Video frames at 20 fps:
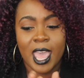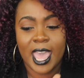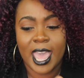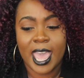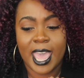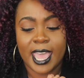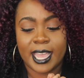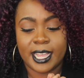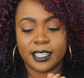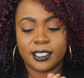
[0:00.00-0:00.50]

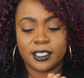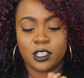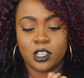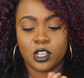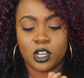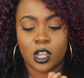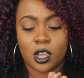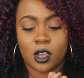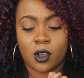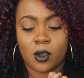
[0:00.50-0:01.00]
And,
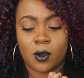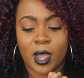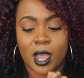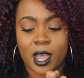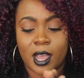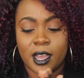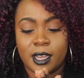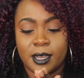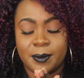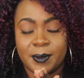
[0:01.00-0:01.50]
you know,
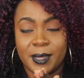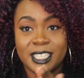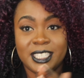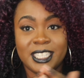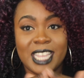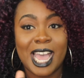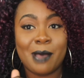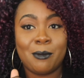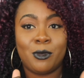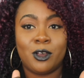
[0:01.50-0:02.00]
um, it's
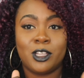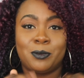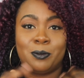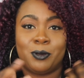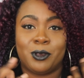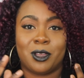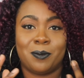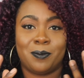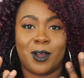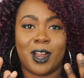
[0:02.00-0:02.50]
got
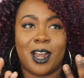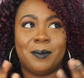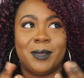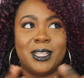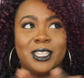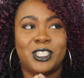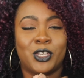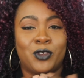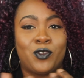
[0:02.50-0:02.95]
multiple compartments.